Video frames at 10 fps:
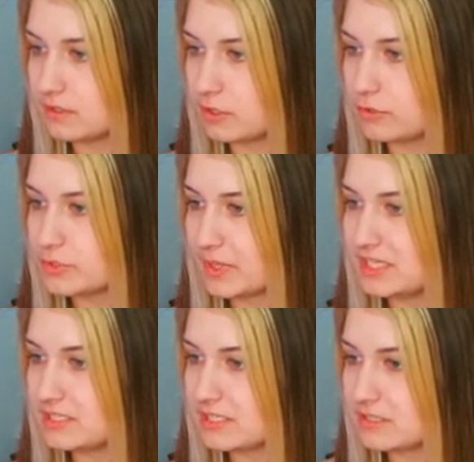Oh, do I
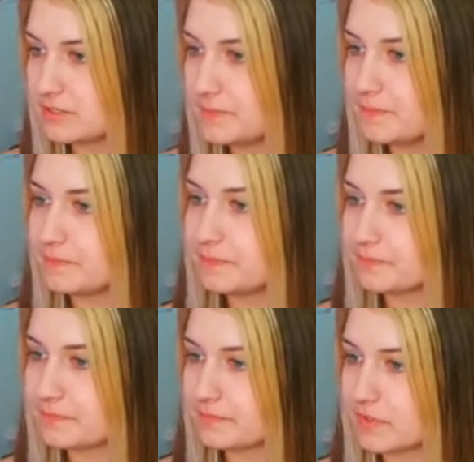need to...
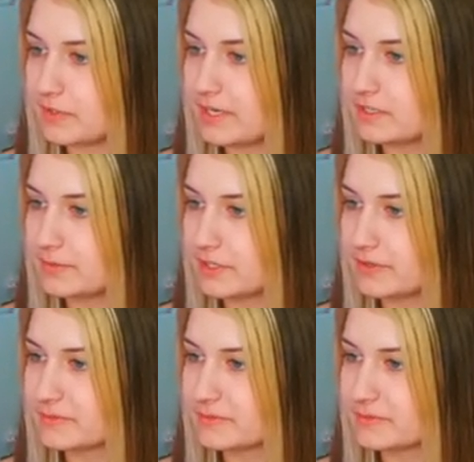Alright, here we go.